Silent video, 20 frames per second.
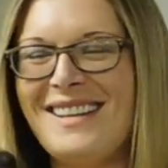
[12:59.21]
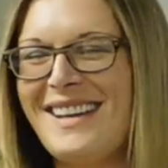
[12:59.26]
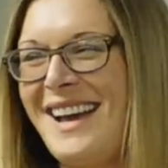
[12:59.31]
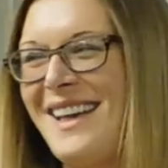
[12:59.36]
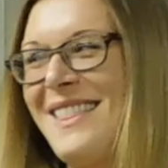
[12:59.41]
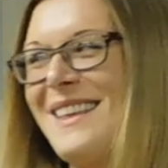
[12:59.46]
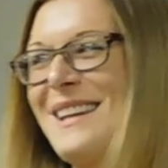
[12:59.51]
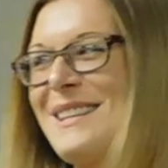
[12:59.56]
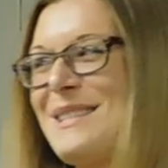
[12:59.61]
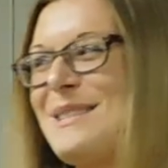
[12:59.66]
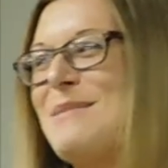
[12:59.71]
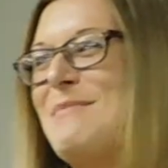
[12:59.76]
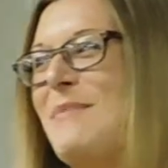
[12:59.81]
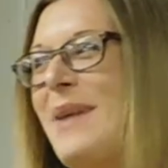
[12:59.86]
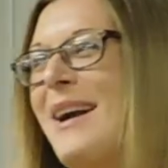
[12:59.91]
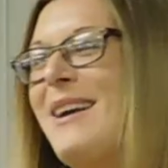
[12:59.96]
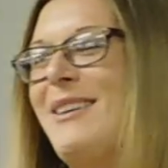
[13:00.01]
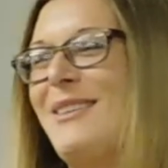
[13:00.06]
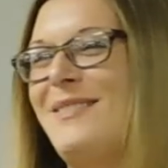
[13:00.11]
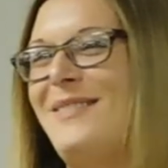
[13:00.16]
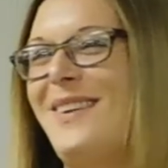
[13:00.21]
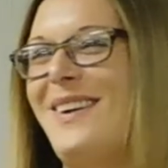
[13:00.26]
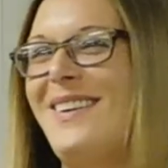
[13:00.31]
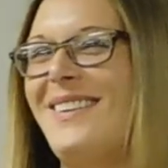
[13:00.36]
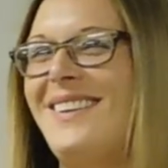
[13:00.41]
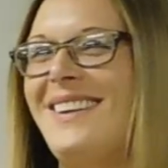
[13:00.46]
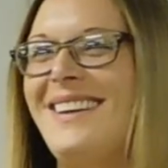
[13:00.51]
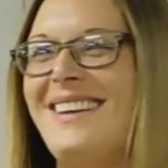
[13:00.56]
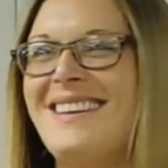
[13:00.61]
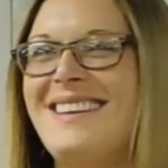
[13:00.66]
I think it's the microphone.
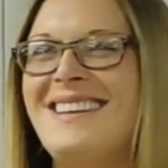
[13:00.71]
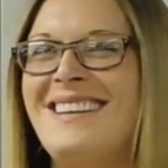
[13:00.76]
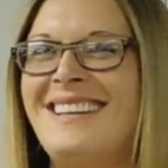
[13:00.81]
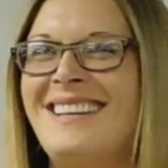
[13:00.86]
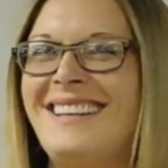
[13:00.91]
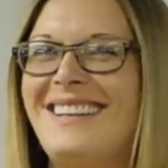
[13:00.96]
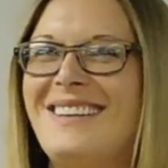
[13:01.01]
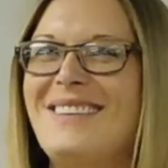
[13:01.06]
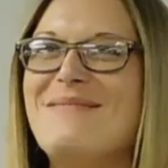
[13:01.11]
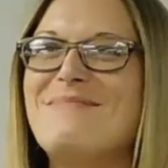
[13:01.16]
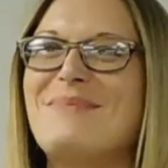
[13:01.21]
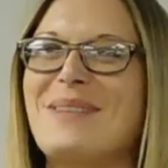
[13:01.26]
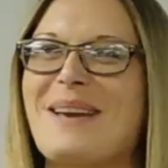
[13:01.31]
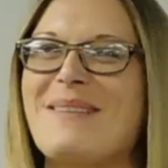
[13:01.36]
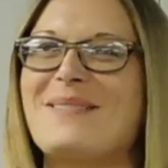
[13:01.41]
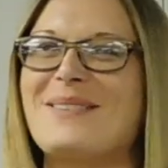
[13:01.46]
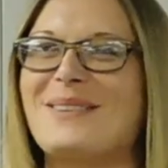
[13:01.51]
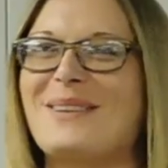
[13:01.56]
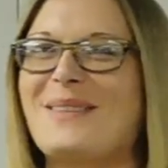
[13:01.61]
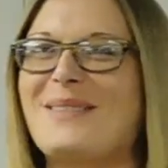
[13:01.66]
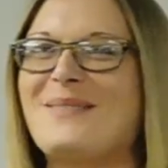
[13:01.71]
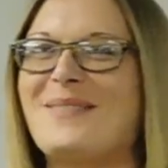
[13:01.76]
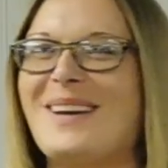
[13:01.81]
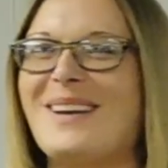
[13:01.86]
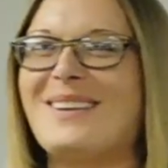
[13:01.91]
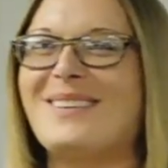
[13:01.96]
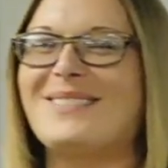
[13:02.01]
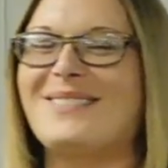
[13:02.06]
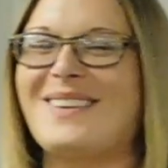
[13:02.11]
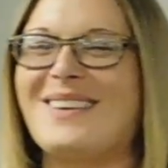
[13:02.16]
I think it's on the
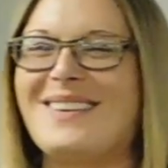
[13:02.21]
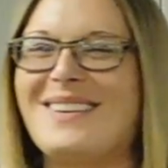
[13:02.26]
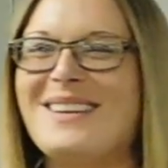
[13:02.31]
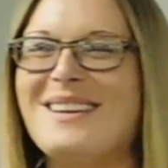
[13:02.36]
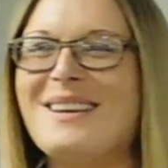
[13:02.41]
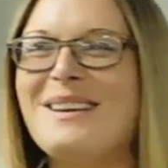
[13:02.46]
microphone.